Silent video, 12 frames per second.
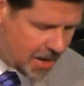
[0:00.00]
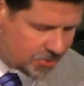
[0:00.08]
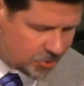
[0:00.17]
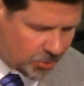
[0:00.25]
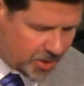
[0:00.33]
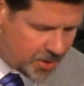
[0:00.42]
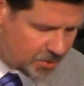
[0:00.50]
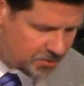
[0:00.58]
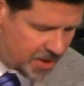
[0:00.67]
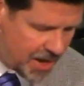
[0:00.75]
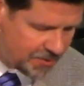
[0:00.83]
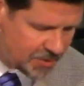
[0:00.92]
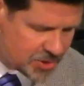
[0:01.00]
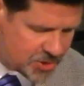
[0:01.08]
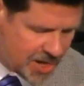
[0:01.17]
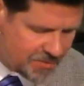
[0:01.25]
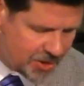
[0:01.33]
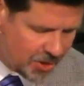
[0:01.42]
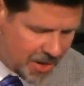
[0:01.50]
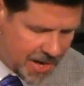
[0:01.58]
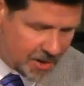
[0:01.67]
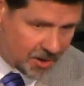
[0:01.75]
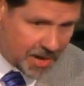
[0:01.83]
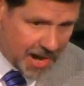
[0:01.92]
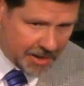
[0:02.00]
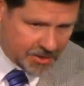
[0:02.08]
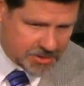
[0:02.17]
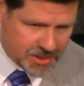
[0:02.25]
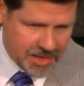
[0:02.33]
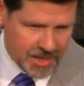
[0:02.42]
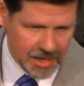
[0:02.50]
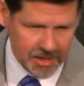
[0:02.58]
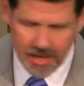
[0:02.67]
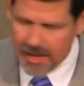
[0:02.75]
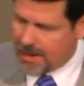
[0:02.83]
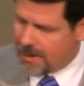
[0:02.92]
at 3 or 5 or 7 or 8 or 9 or 10